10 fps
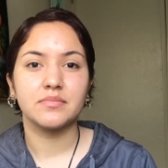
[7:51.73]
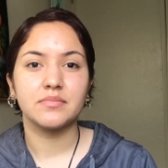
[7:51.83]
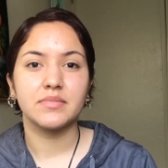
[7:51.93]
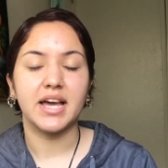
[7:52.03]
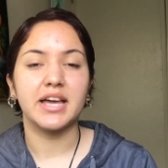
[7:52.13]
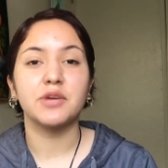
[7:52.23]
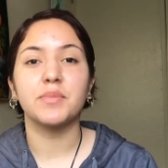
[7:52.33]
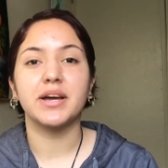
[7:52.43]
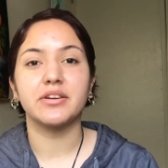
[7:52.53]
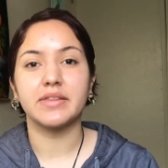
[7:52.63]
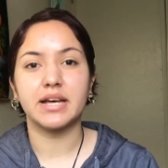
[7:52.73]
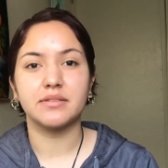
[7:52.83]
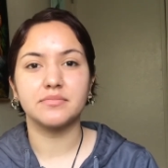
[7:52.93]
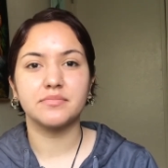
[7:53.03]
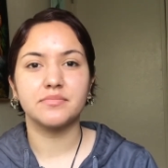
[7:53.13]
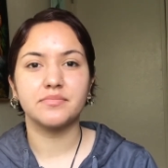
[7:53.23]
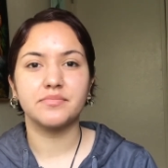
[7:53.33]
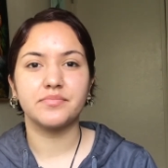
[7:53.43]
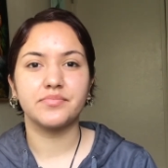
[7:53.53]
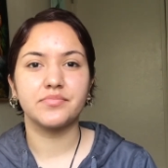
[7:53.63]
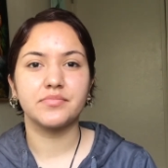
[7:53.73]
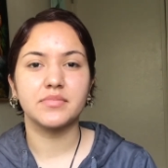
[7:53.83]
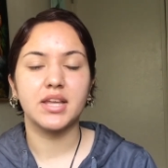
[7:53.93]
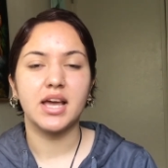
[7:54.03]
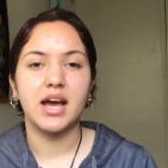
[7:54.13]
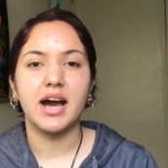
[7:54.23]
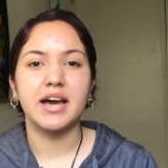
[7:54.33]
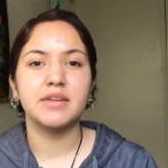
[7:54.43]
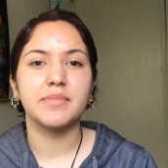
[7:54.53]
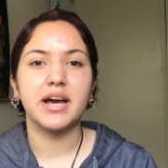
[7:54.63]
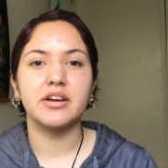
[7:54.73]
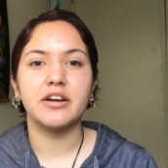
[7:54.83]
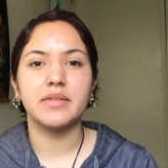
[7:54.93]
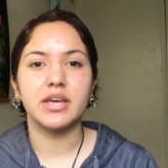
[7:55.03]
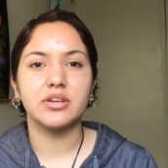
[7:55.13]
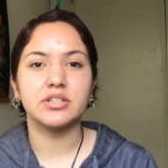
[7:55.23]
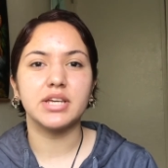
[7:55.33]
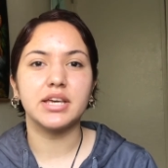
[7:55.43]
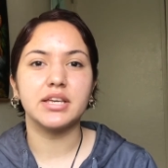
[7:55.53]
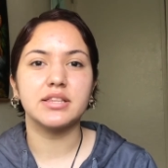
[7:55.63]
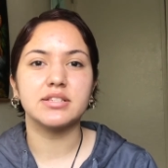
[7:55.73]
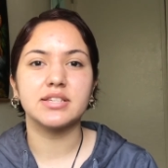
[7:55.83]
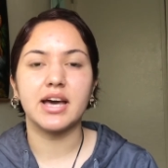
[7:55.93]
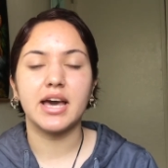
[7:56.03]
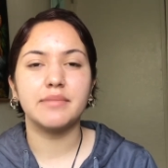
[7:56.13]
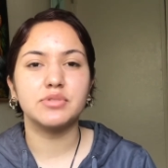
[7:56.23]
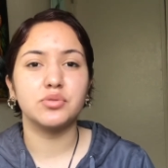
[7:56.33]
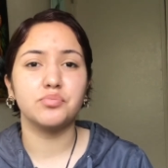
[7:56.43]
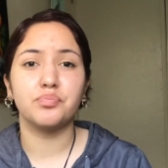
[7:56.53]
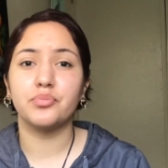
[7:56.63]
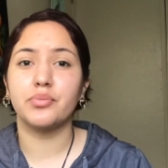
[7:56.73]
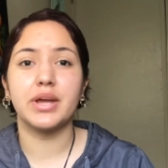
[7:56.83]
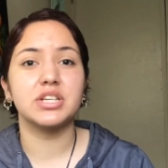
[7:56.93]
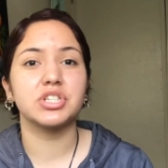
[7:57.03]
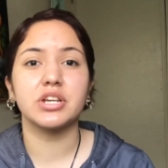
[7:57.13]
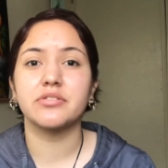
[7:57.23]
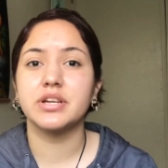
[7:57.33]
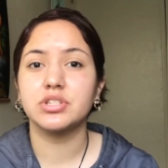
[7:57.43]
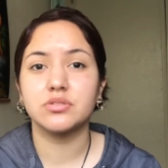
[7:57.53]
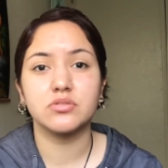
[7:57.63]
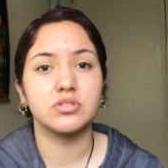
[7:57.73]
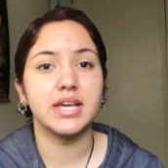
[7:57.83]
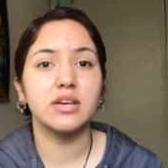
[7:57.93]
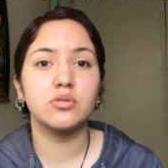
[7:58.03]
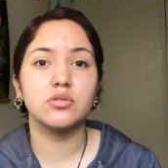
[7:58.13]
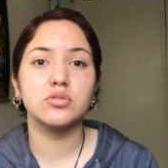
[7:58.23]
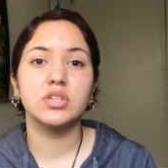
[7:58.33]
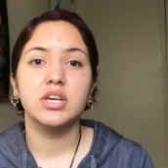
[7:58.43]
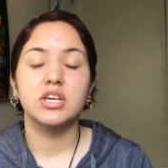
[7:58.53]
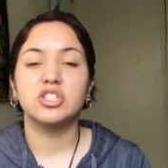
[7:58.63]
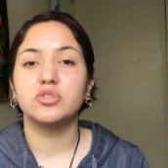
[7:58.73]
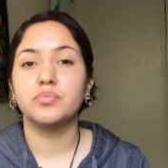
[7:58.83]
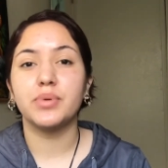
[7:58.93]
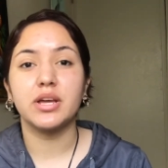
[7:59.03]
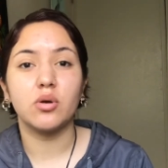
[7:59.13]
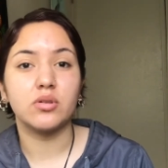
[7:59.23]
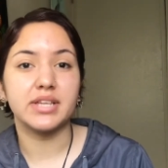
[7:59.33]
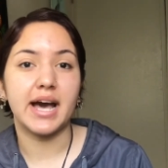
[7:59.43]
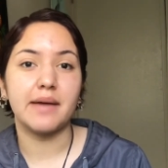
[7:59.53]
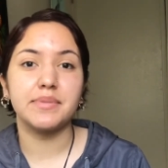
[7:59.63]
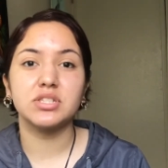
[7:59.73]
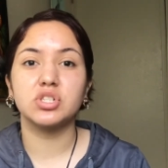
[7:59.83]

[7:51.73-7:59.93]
I admire that. I admire that you're taking the time to break generational cycles, to break old habits, to